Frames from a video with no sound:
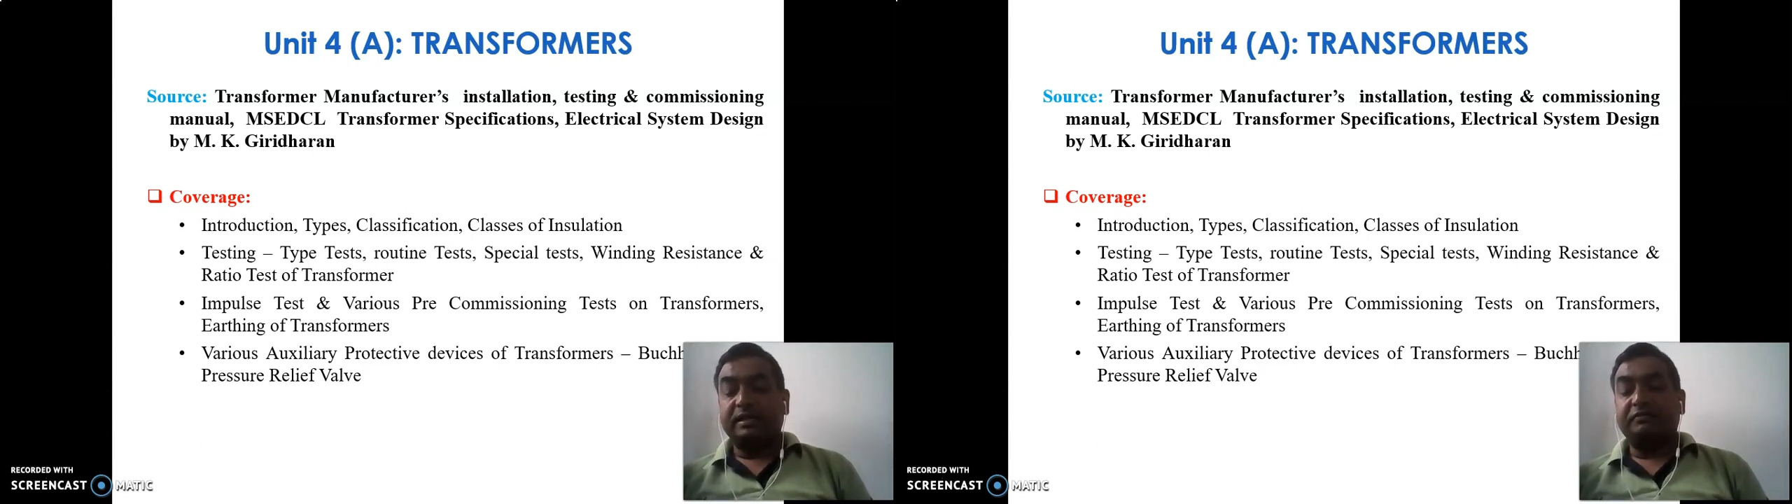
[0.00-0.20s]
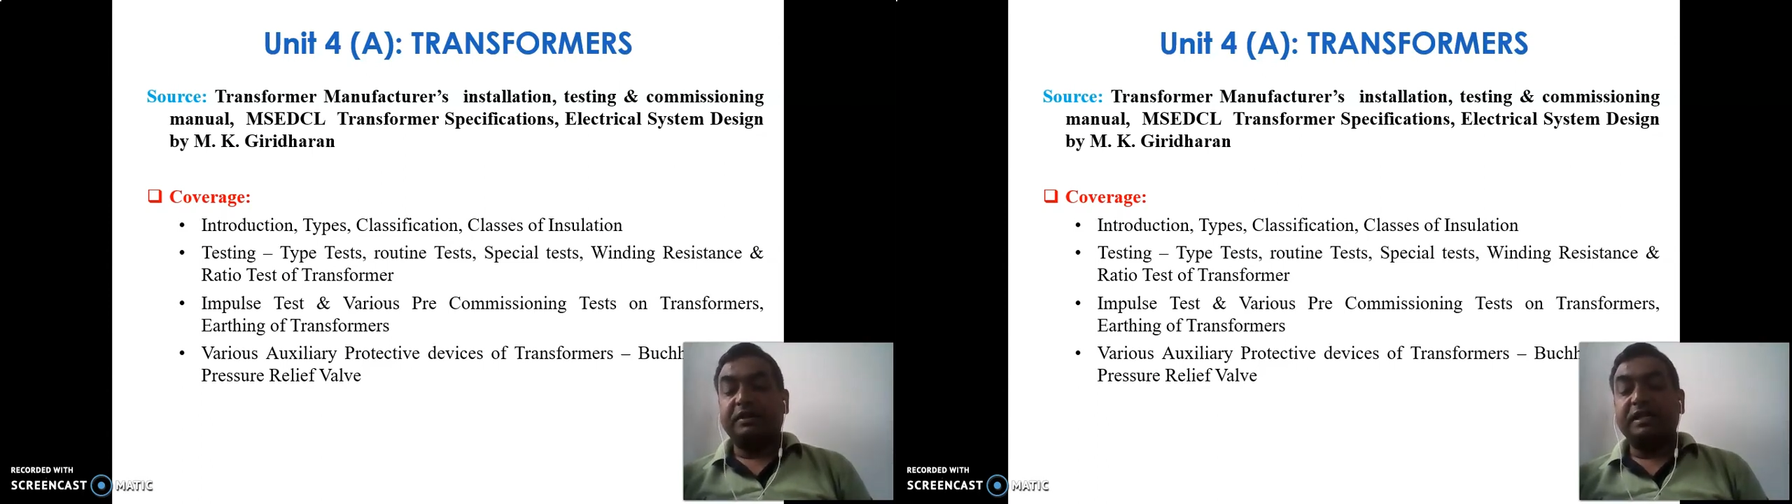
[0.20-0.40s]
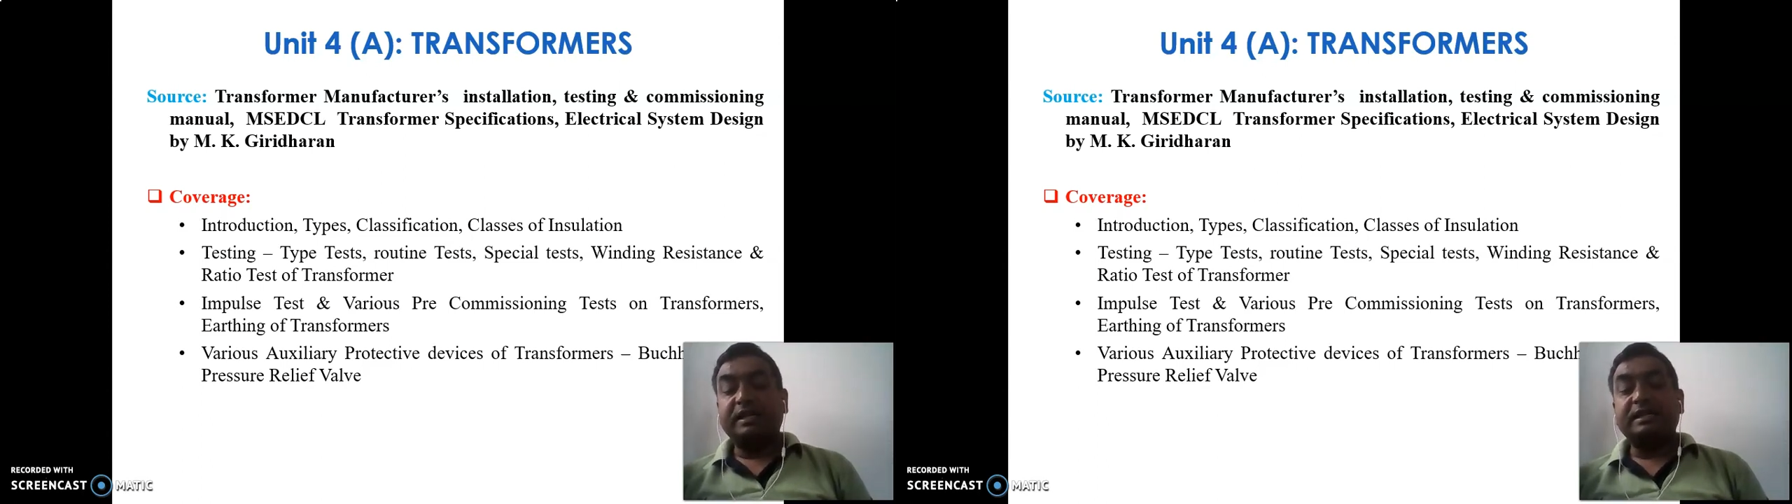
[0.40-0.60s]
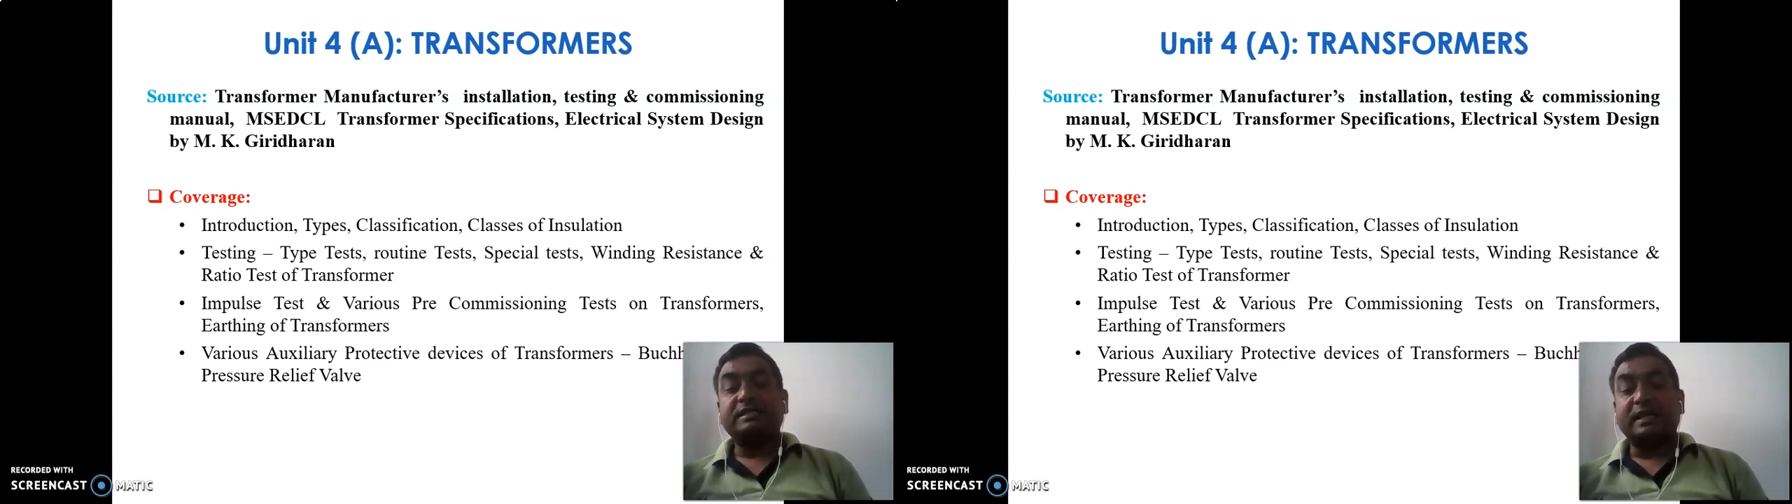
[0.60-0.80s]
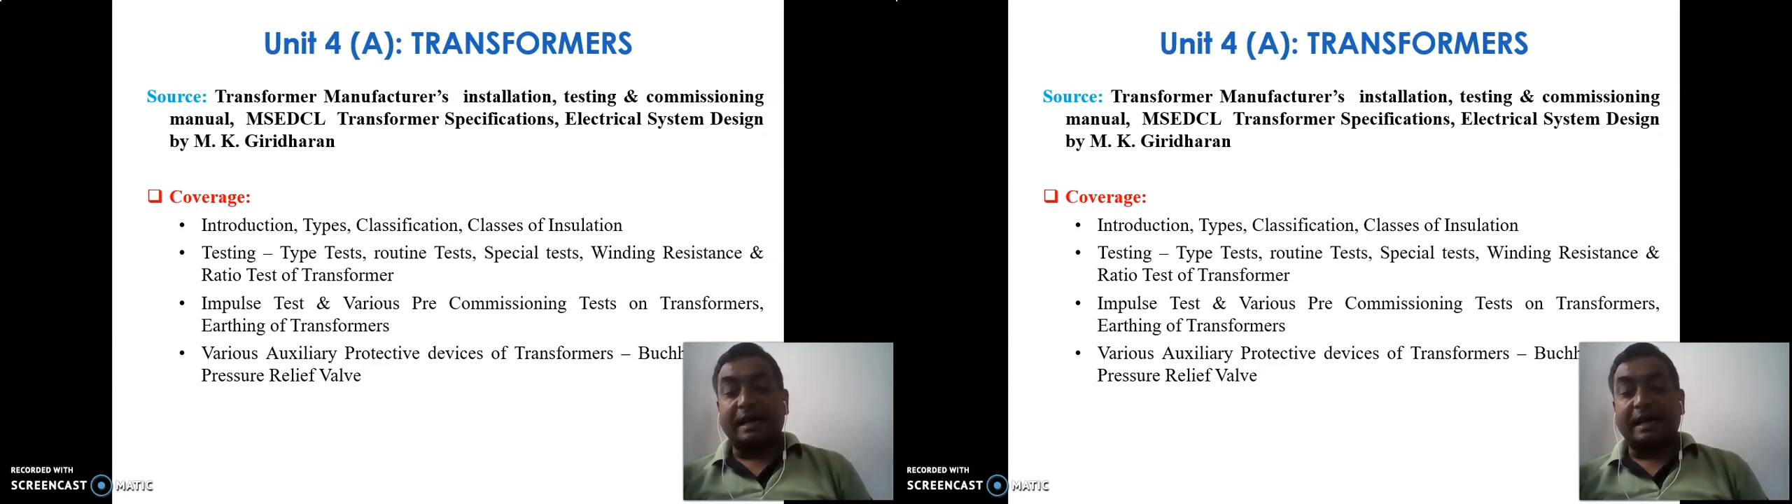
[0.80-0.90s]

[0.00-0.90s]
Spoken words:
the various